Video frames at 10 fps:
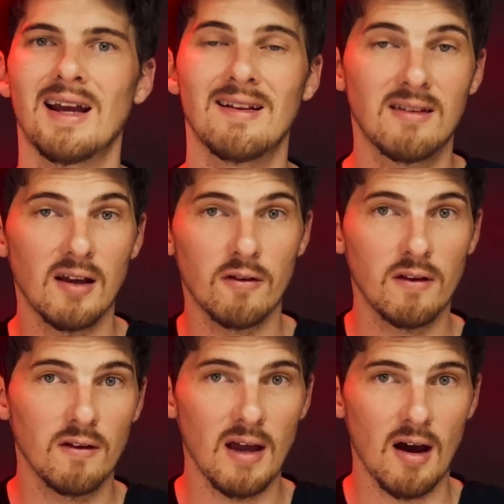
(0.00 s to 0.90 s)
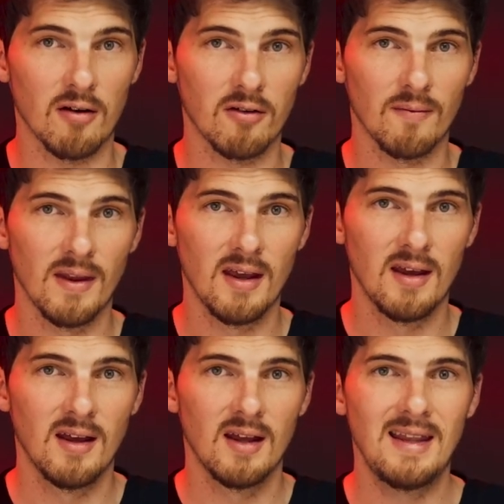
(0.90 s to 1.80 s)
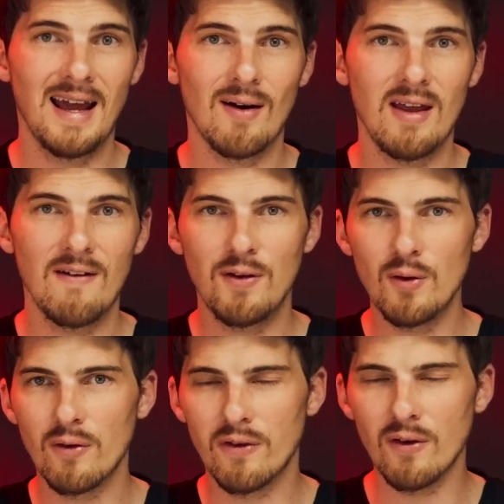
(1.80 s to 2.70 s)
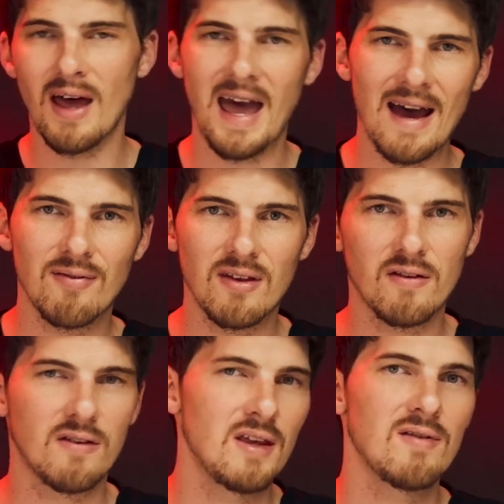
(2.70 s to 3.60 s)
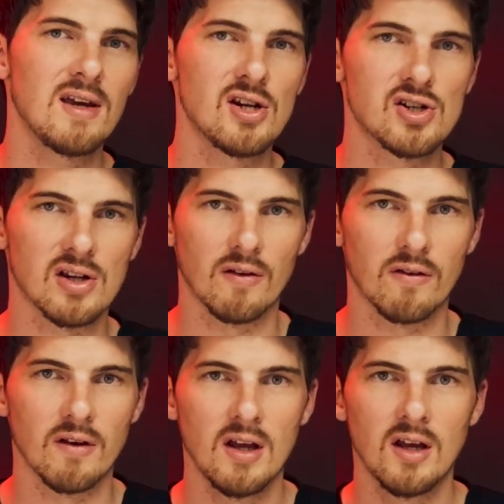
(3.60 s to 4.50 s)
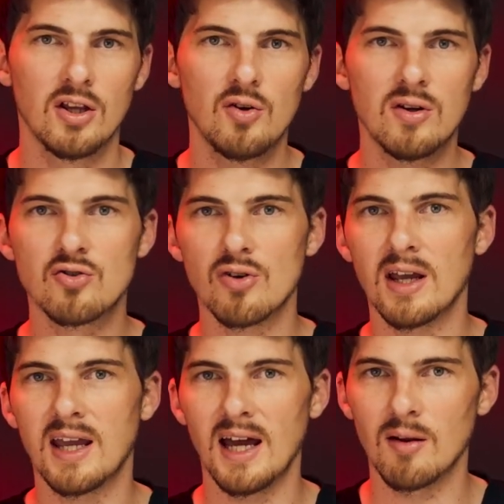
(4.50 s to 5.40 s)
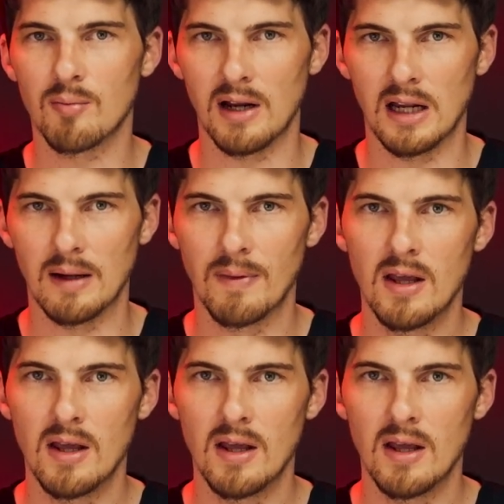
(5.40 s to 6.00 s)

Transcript: and test things out. Now, if you still have these deviations, you can try calibrating.